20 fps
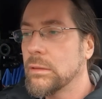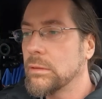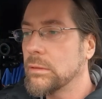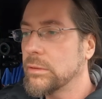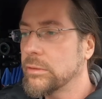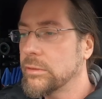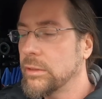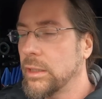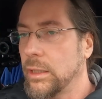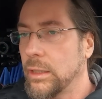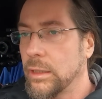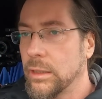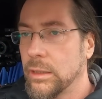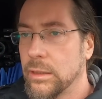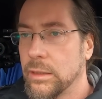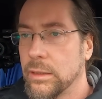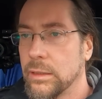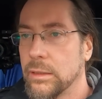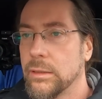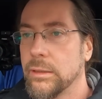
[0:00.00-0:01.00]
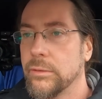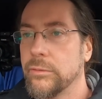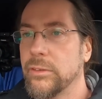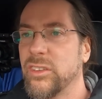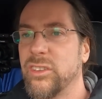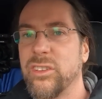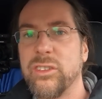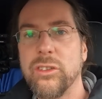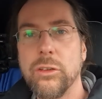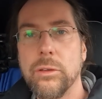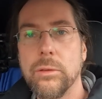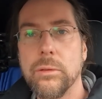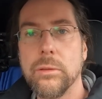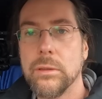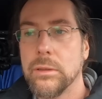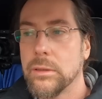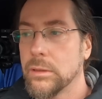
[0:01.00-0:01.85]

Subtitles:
We'll see if this is true.